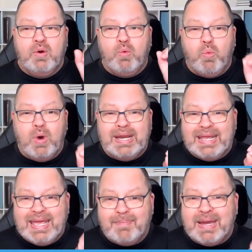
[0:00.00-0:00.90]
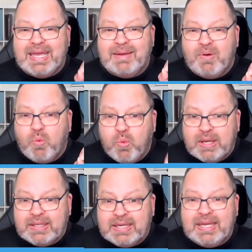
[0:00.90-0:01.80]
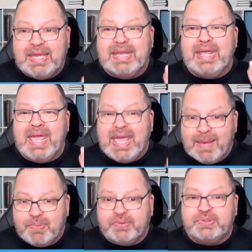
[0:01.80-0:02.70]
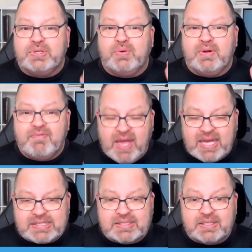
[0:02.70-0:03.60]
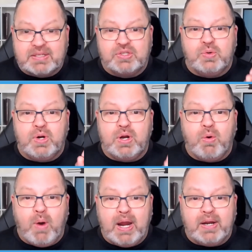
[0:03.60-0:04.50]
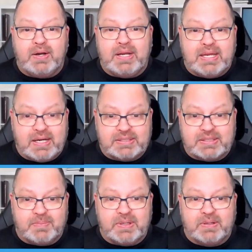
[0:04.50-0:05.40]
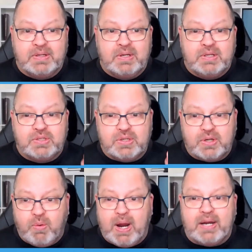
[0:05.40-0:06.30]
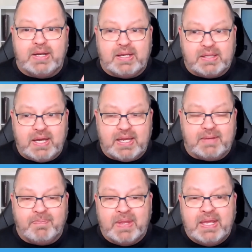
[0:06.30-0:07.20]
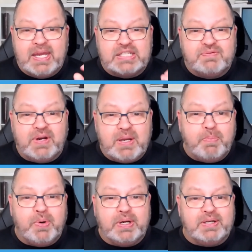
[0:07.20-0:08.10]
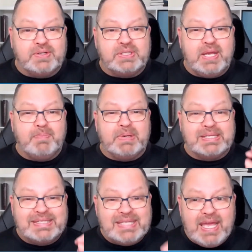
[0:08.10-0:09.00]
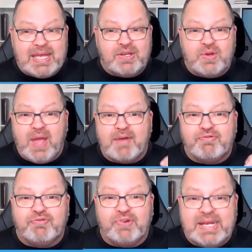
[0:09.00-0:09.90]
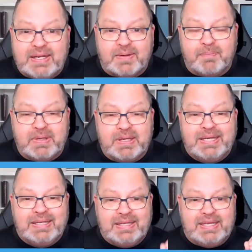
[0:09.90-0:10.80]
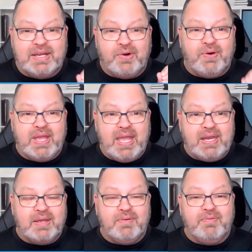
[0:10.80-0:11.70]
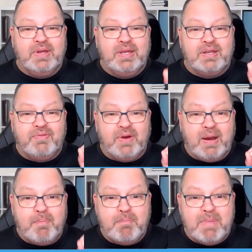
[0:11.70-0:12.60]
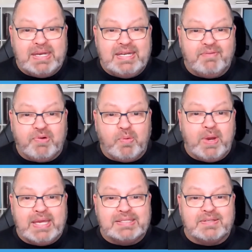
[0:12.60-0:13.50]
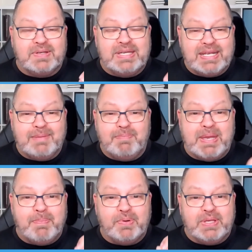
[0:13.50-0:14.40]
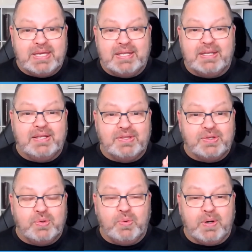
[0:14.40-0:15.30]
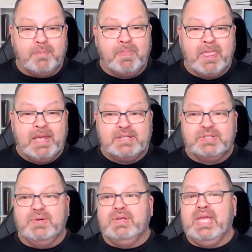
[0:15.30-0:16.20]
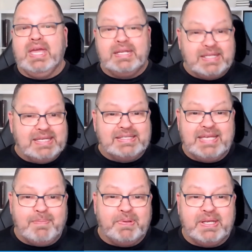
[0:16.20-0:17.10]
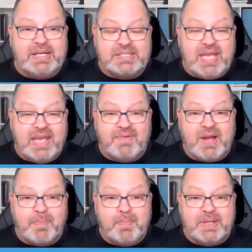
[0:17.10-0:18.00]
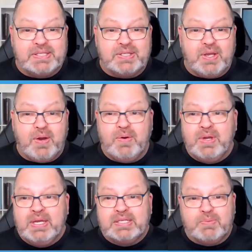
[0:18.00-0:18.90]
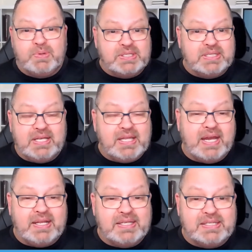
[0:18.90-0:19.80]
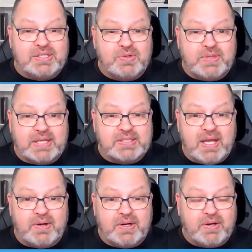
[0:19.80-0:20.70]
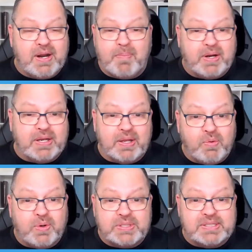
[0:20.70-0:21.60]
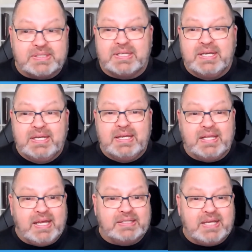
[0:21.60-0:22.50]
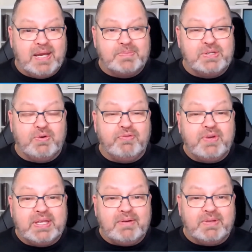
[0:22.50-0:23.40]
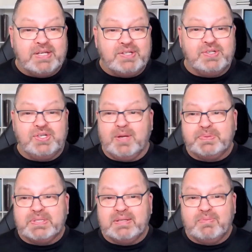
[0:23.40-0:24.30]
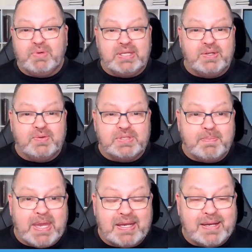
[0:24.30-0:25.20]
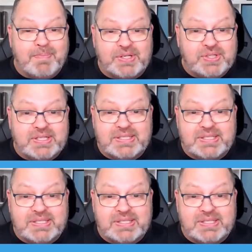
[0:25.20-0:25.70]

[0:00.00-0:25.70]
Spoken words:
what am I willing and able to invest to acquire a customer, to acquire a client? It's very important to understand because then you have freedom to get creative, to figure out many different ways of getting people in the door. So again, the example that I just gave a couple minutes ago is when you see a lot of these $2,000 internet marketing courses, a lot of times they do affiliate relationships, and what they do is they pay a commission,